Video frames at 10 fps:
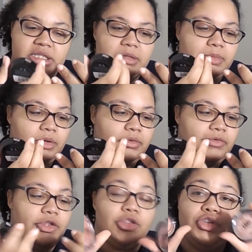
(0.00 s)
They're
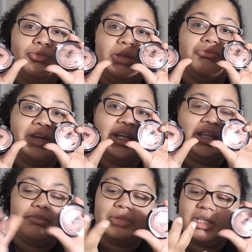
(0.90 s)
both the Lumi
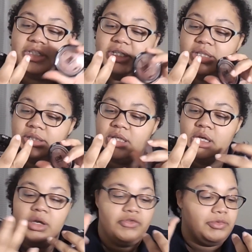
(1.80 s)
Radiant blushes
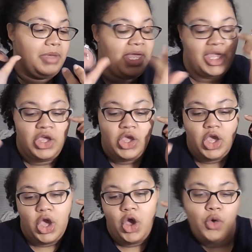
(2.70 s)
from
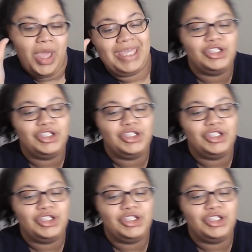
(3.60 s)
OA